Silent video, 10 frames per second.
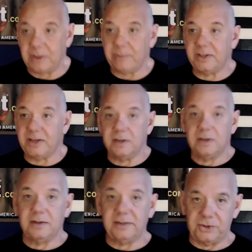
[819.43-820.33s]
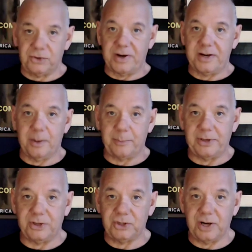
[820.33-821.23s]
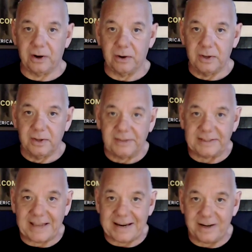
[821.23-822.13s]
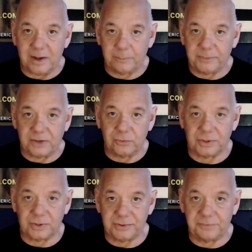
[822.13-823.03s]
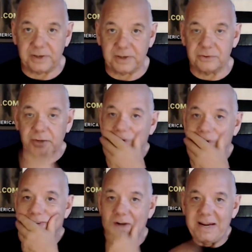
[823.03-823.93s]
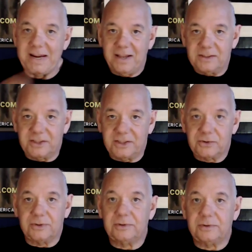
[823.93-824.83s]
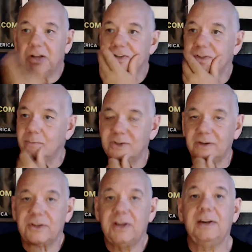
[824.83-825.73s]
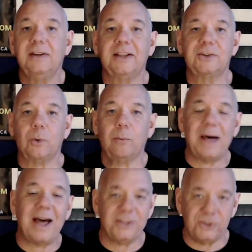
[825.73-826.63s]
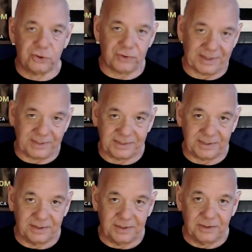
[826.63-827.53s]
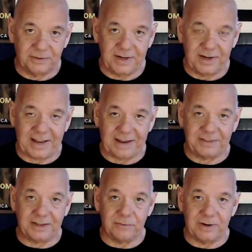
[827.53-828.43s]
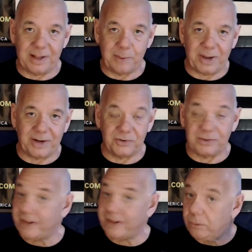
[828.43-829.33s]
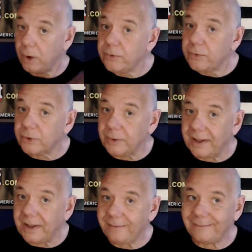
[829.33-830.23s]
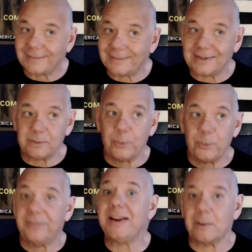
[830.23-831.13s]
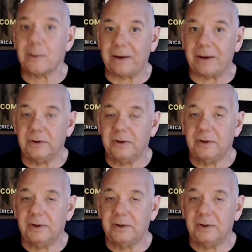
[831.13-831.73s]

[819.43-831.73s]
Maybe they straighten up in the chair. They tighten up. They cross their fingers. They cross their hands. They start touching themselves. That's all body stress, right? And they have to get rid of that body stress. They don't know they're doing that. That's not something we think about.